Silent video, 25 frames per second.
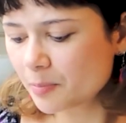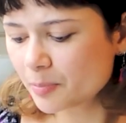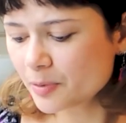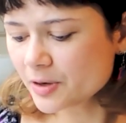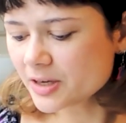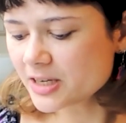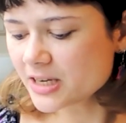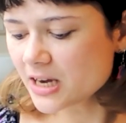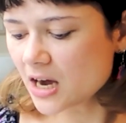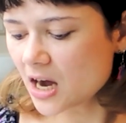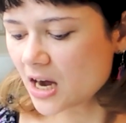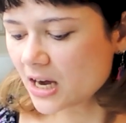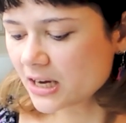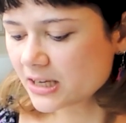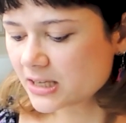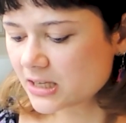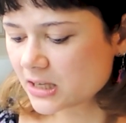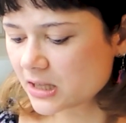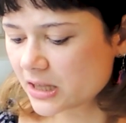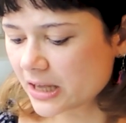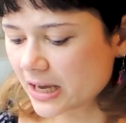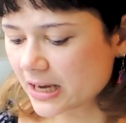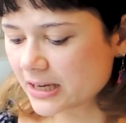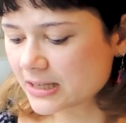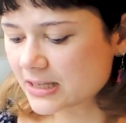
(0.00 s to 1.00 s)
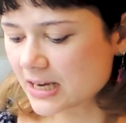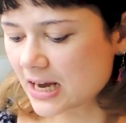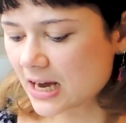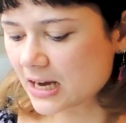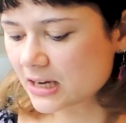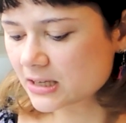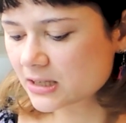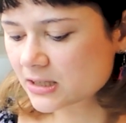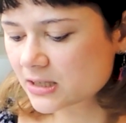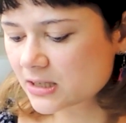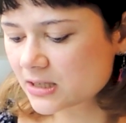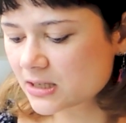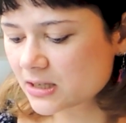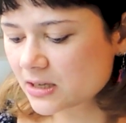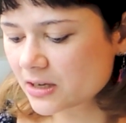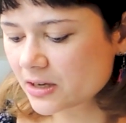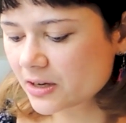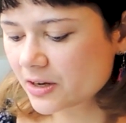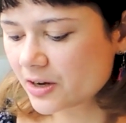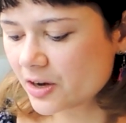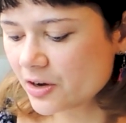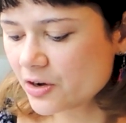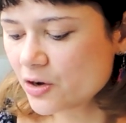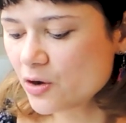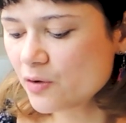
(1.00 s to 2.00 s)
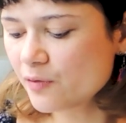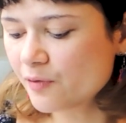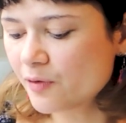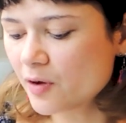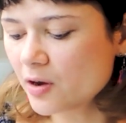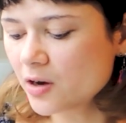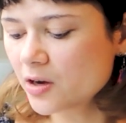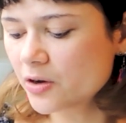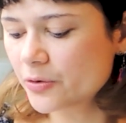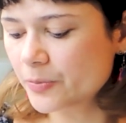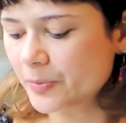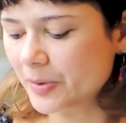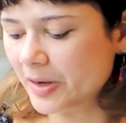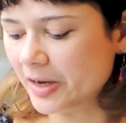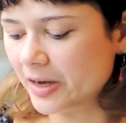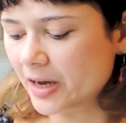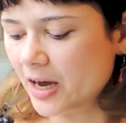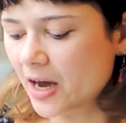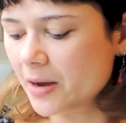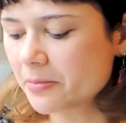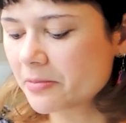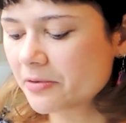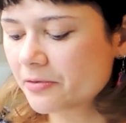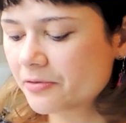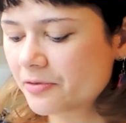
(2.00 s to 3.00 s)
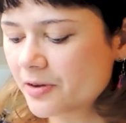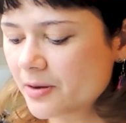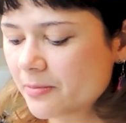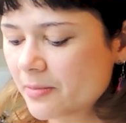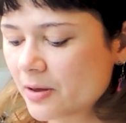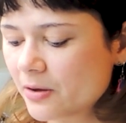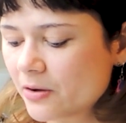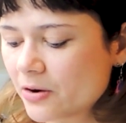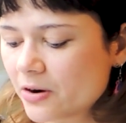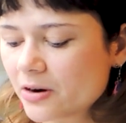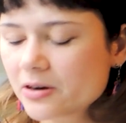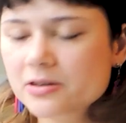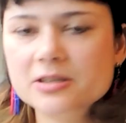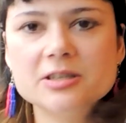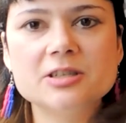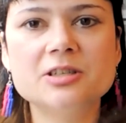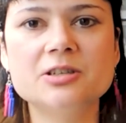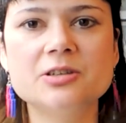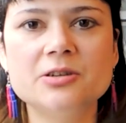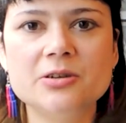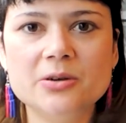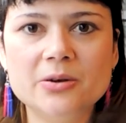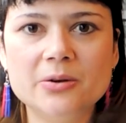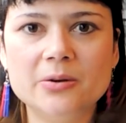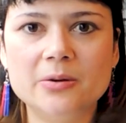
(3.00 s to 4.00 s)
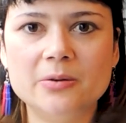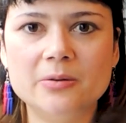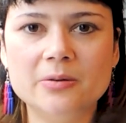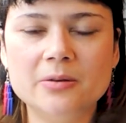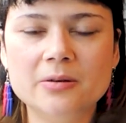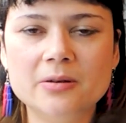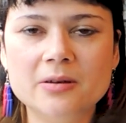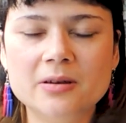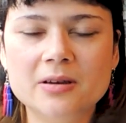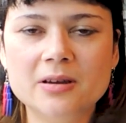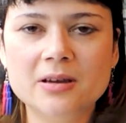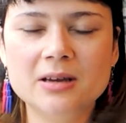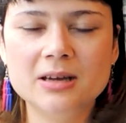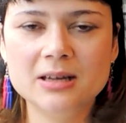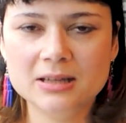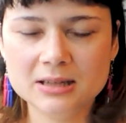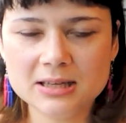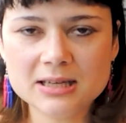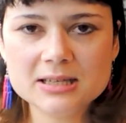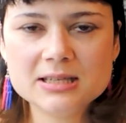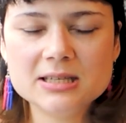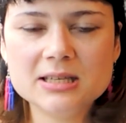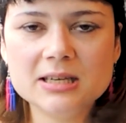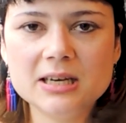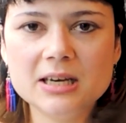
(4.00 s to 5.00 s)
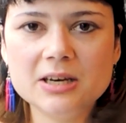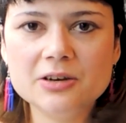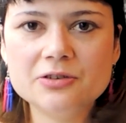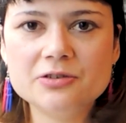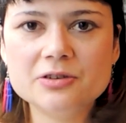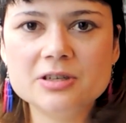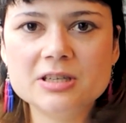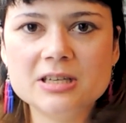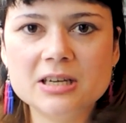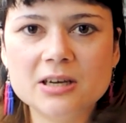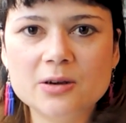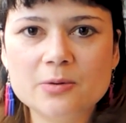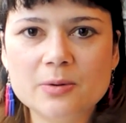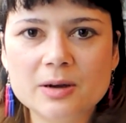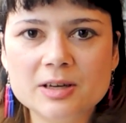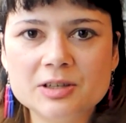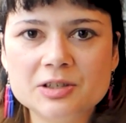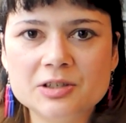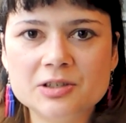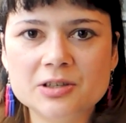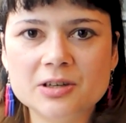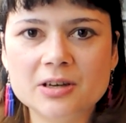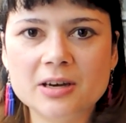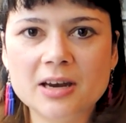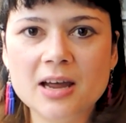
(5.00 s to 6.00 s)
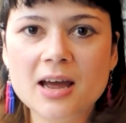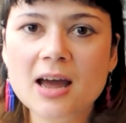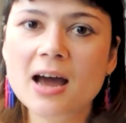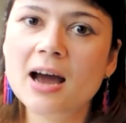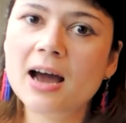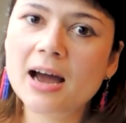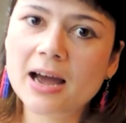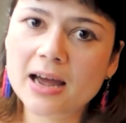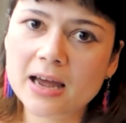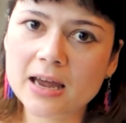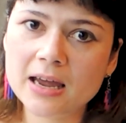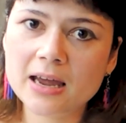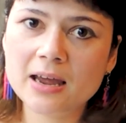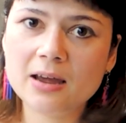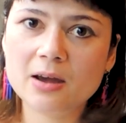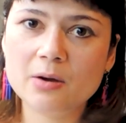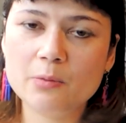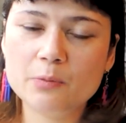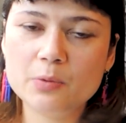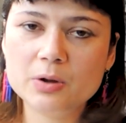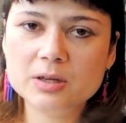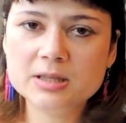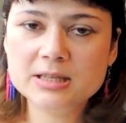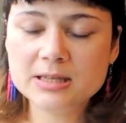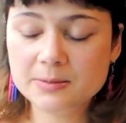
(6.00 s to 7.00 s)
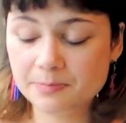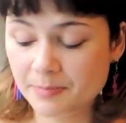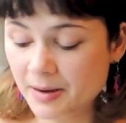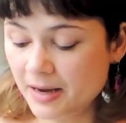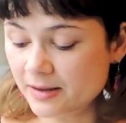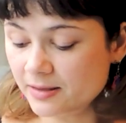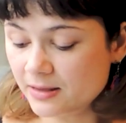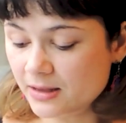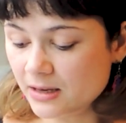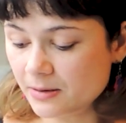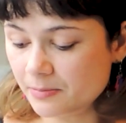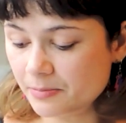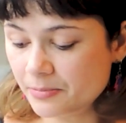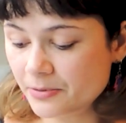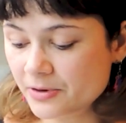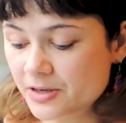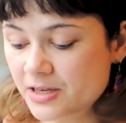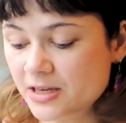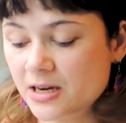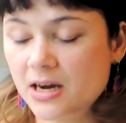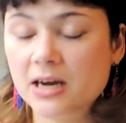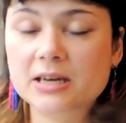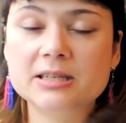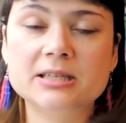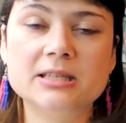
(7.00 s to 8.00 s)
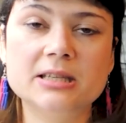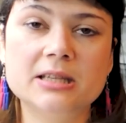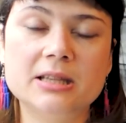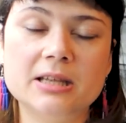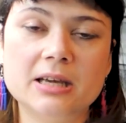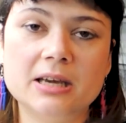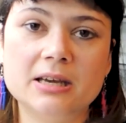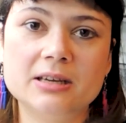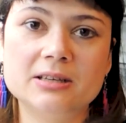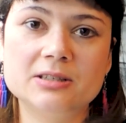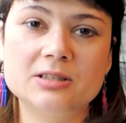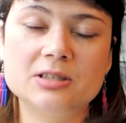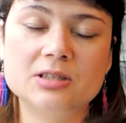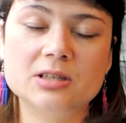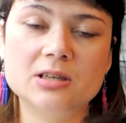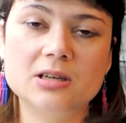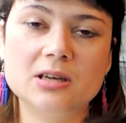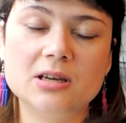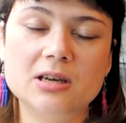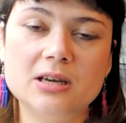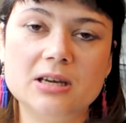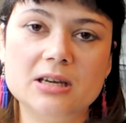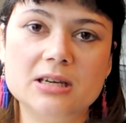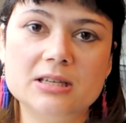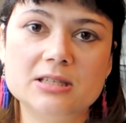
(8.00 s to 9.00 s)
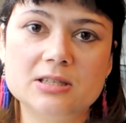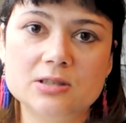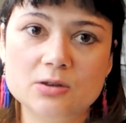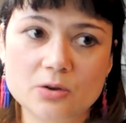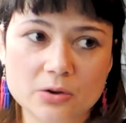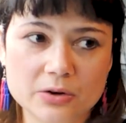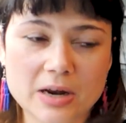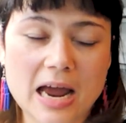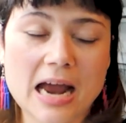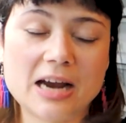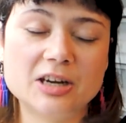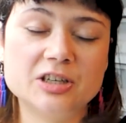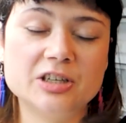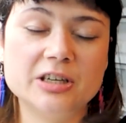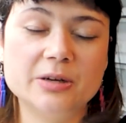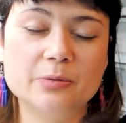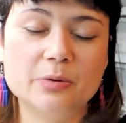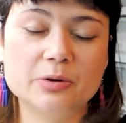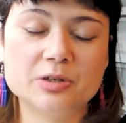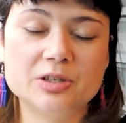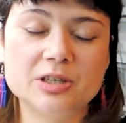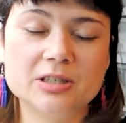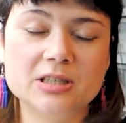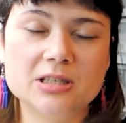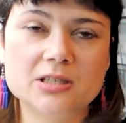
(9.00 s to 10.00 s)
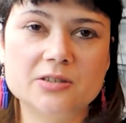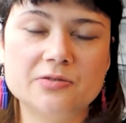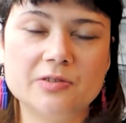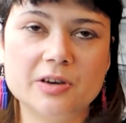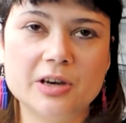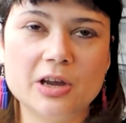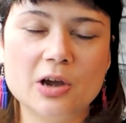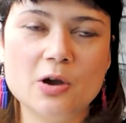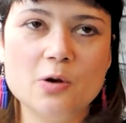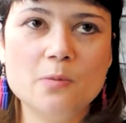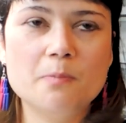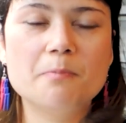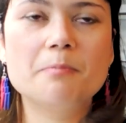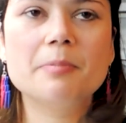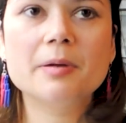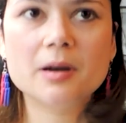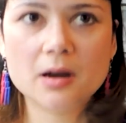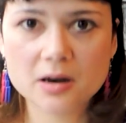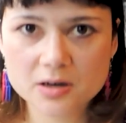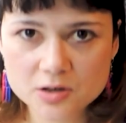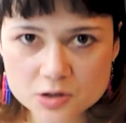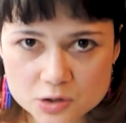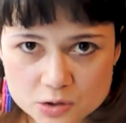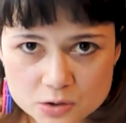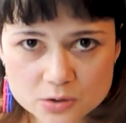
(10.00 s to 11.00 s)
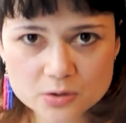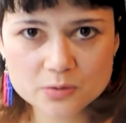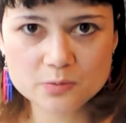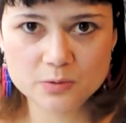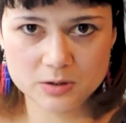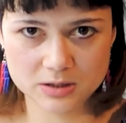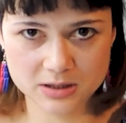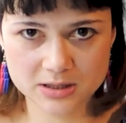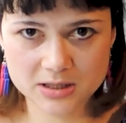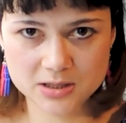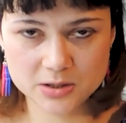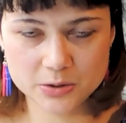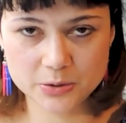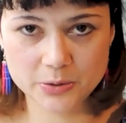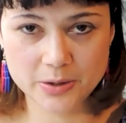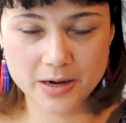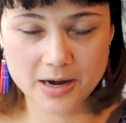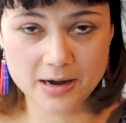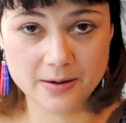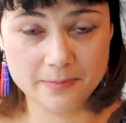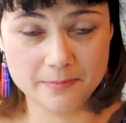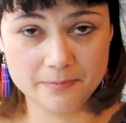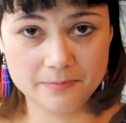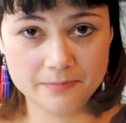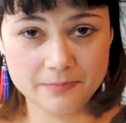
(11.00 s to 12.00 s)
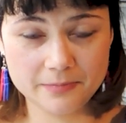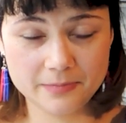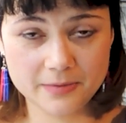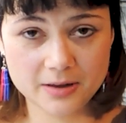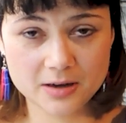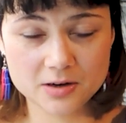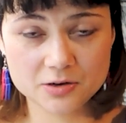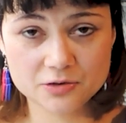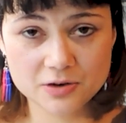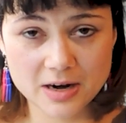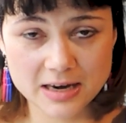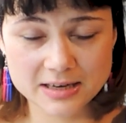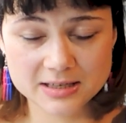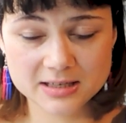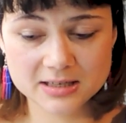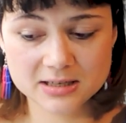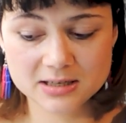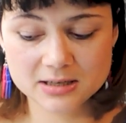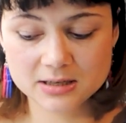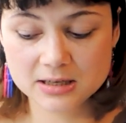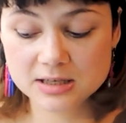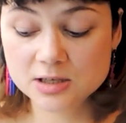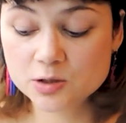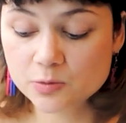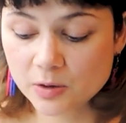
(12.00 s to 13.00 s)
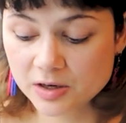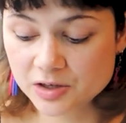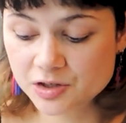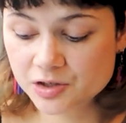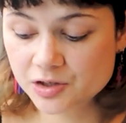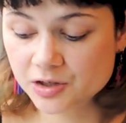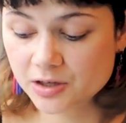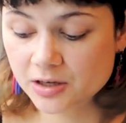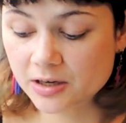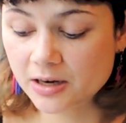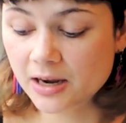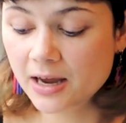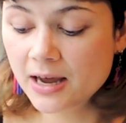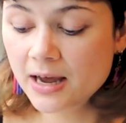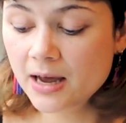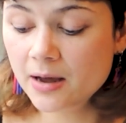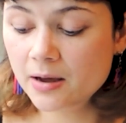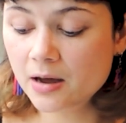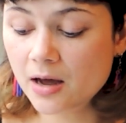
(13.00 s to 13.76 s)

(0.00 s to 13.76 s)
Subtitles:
Pretty Eyes and Things asks, can you follow me? I'm a female artist too. That's an interesting question. I want to bet that Pretty Eyes and Things is not actually watching this video, but I do want to address this question